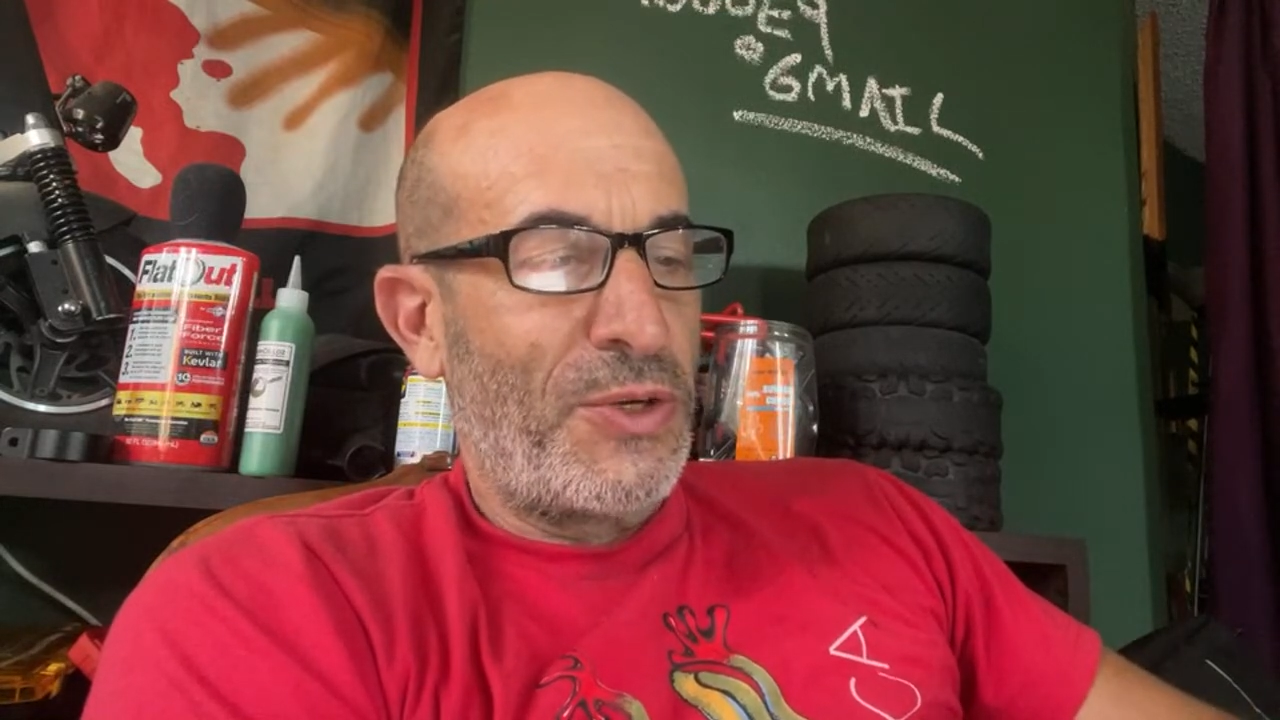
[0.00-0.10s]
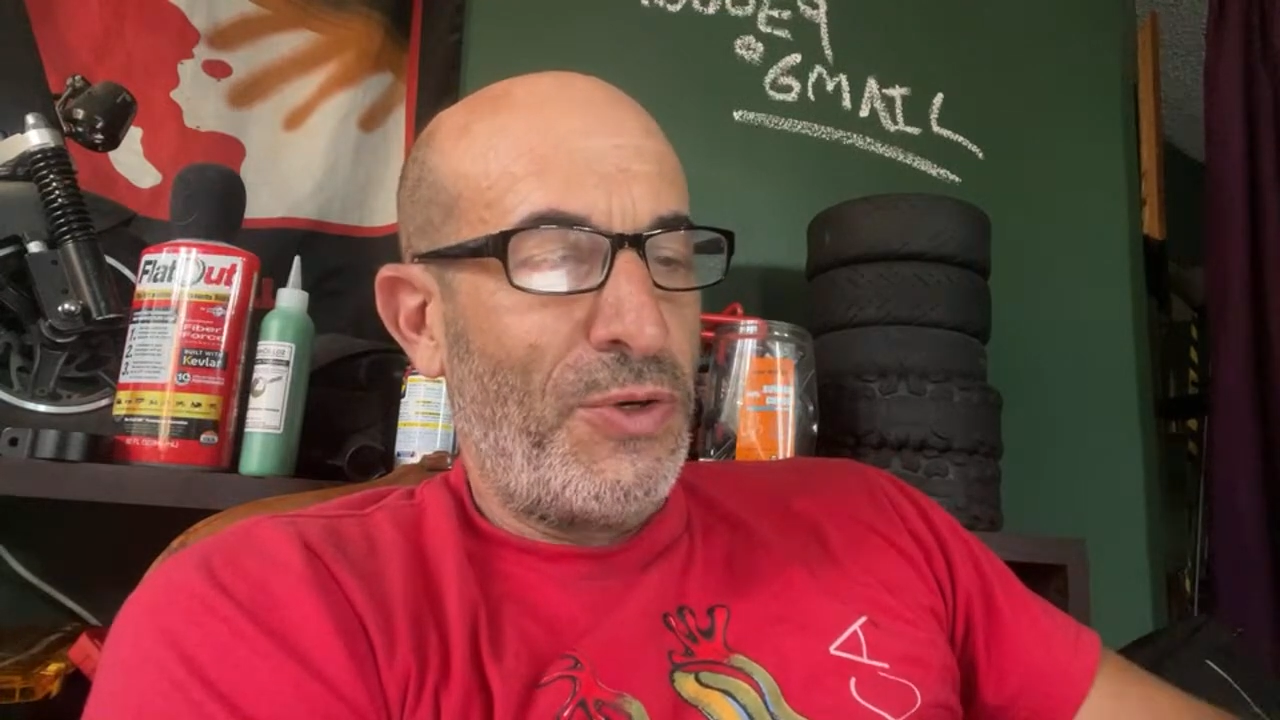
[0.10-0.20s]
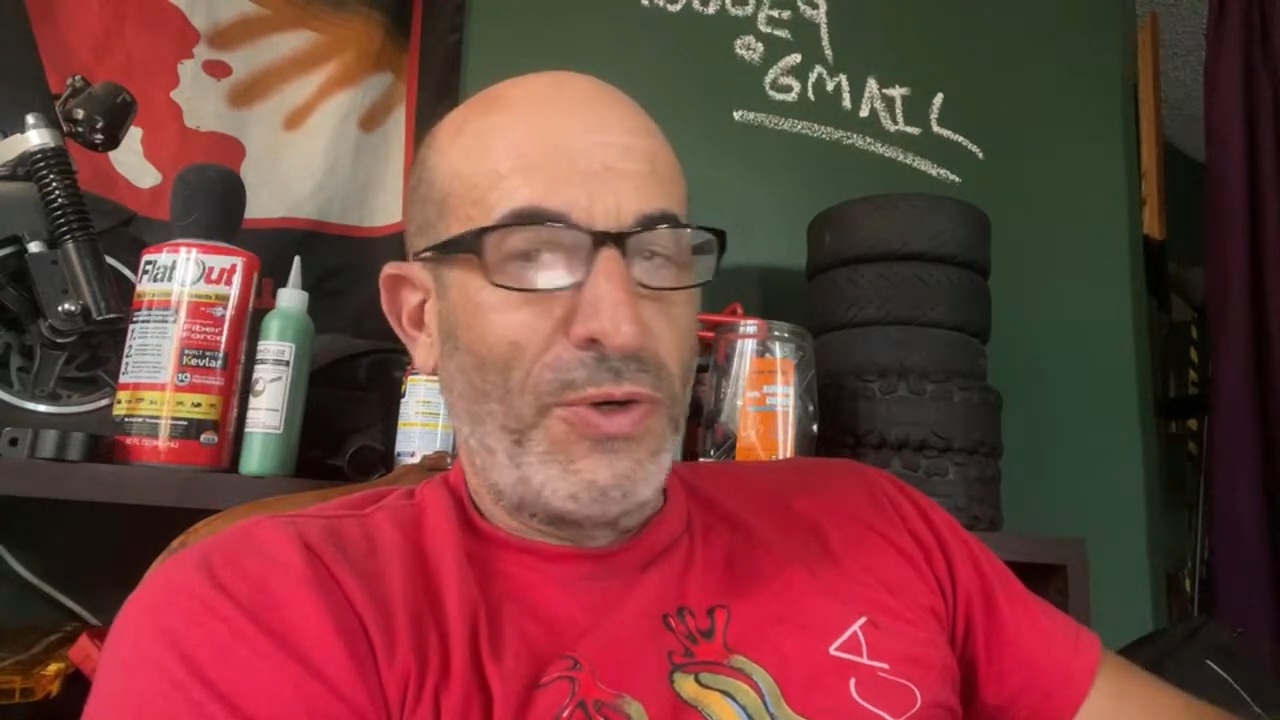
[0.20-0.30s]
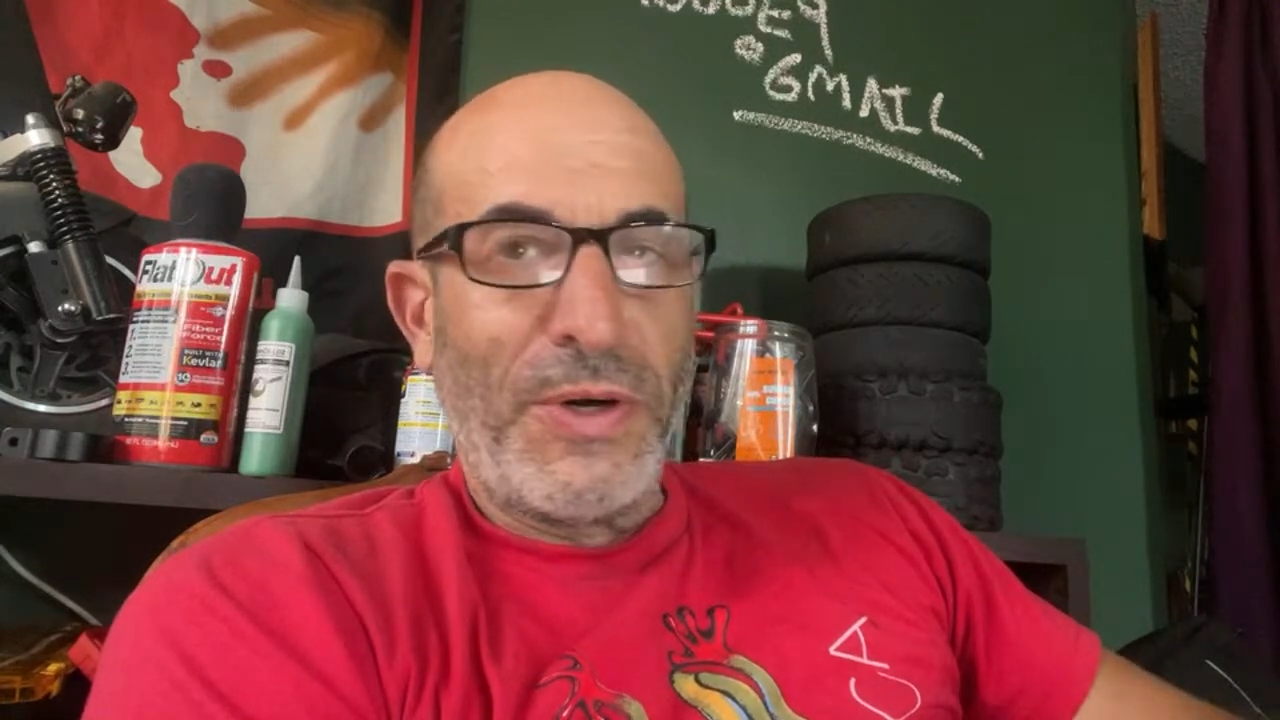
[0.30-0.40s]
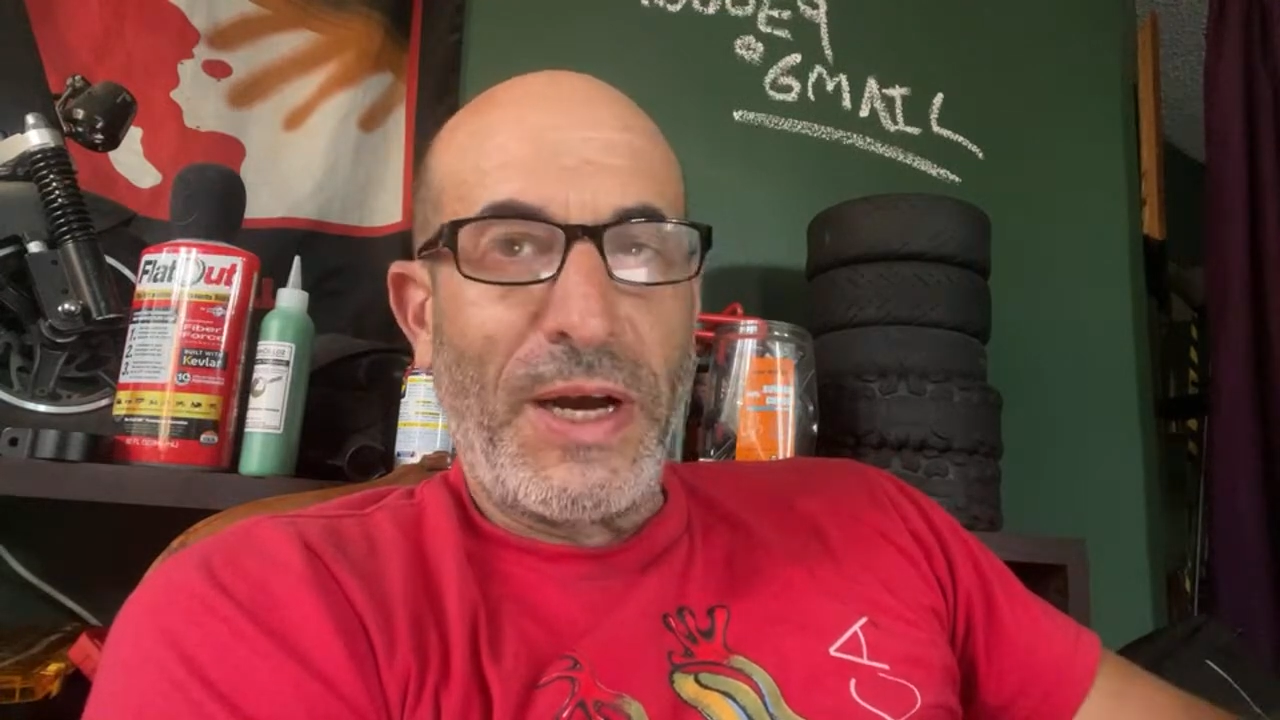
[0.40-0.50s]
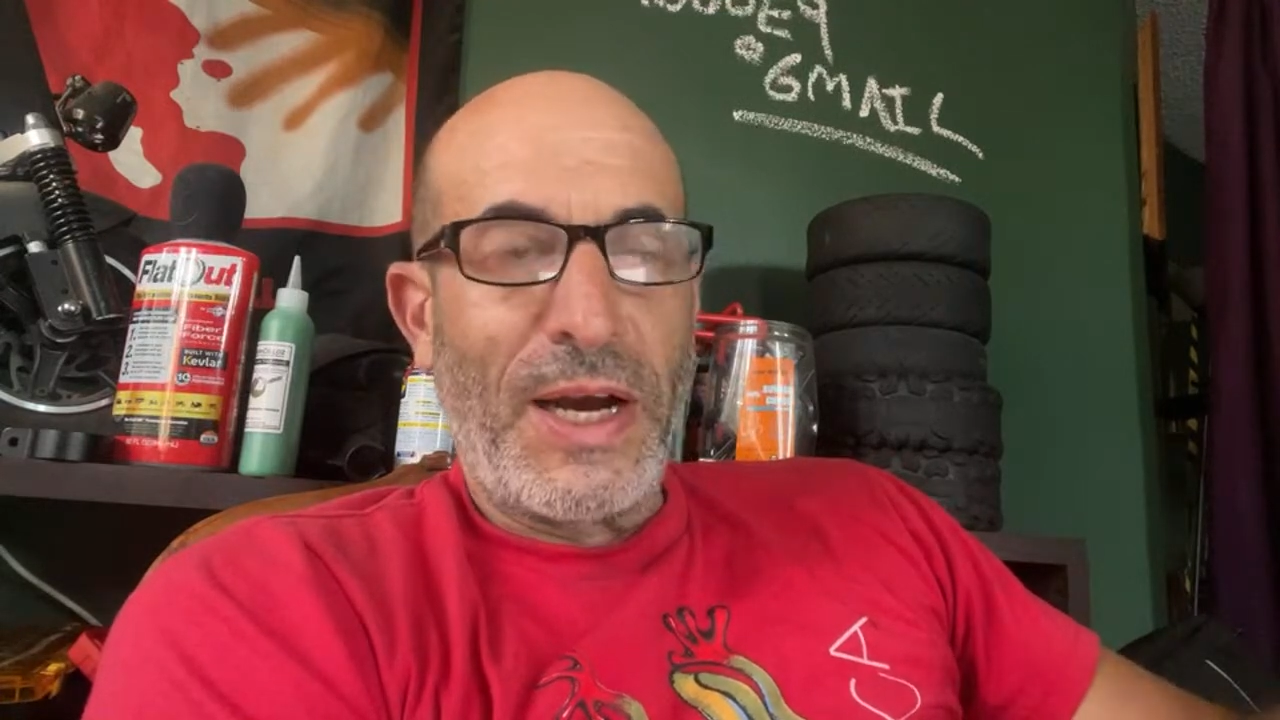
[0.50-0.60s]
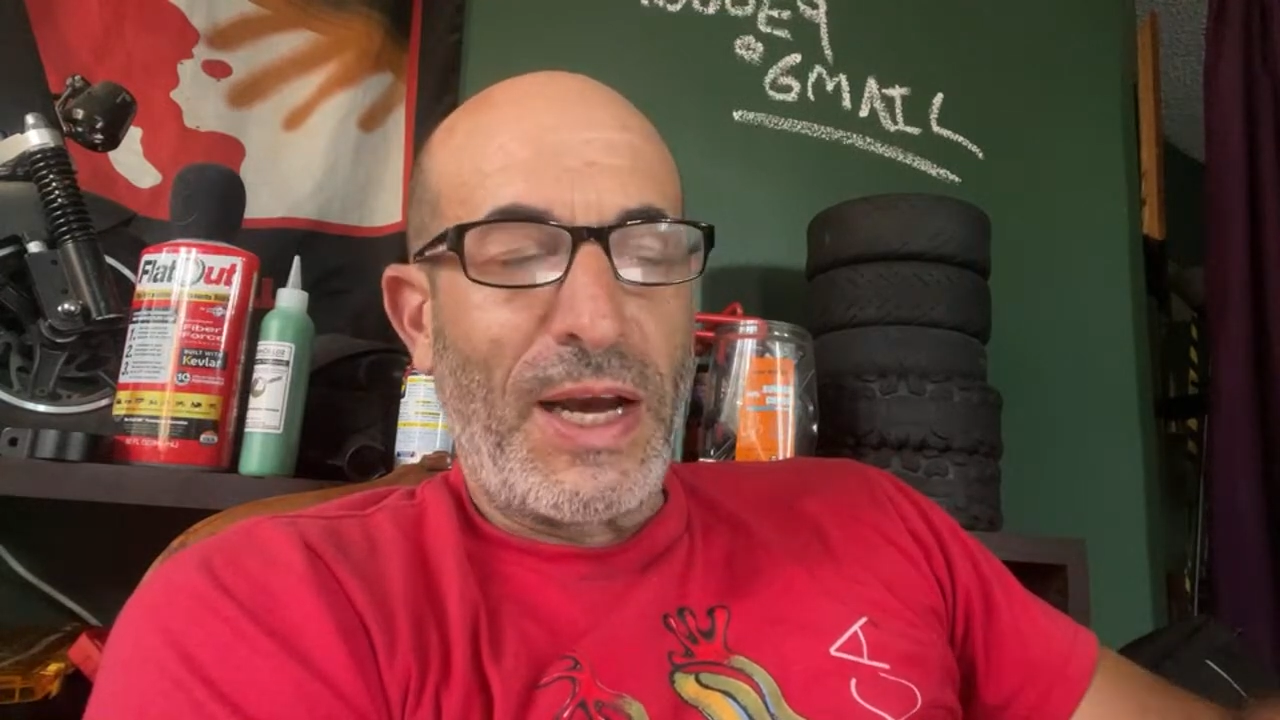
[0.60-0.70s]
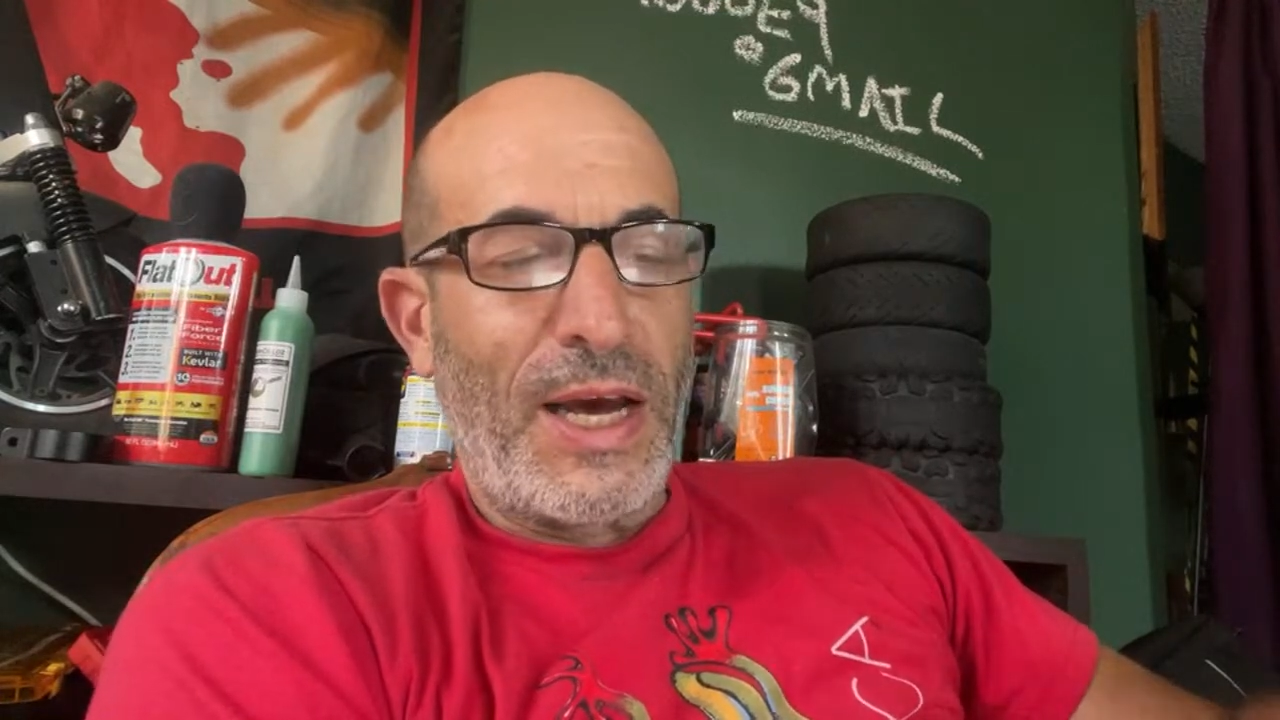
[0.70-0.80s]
Google Gaga.